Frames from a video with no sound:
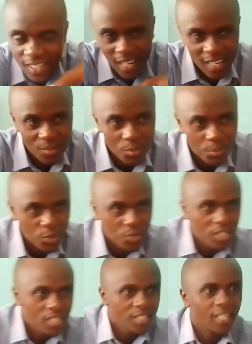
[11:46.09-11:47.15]
and we
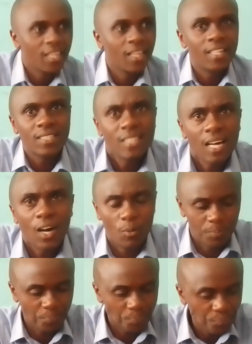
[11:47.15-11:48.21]
proceed like that. Now,
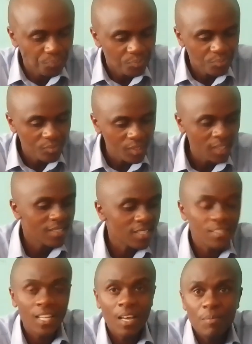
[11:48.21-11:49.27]
the
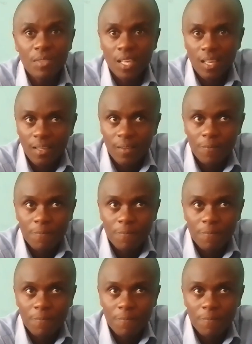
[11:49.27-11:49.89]
same thing.